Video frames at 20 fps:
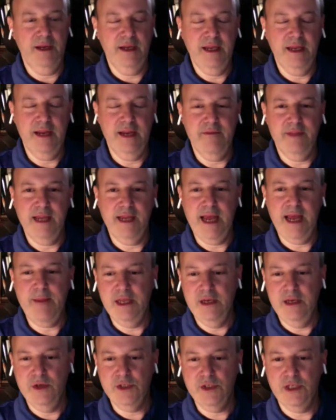I can't
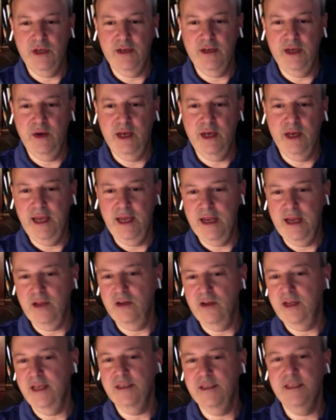think how many years ago now.
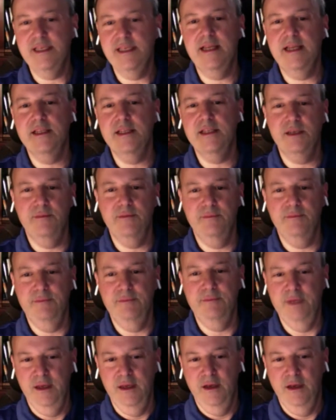I had looked into taking
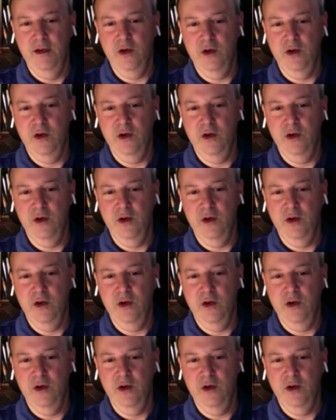some